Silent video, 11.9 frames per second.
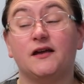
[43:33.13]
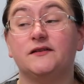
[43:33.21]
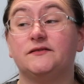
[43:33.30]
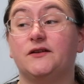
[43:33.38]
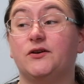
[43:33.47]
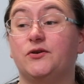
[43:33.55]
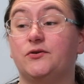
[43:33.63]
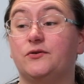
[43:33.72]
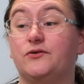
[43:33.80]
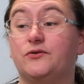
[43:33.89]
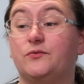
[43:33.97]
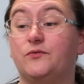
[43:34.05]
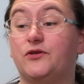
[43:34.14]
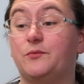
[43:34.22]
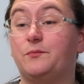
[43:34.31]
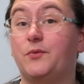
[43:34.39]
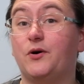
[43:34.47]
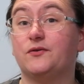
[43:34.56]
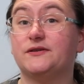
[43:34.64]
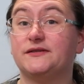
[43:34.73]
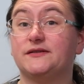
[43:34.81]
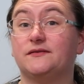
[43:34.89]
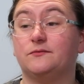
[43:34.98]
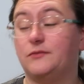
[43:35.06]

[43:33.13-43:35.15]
So the box,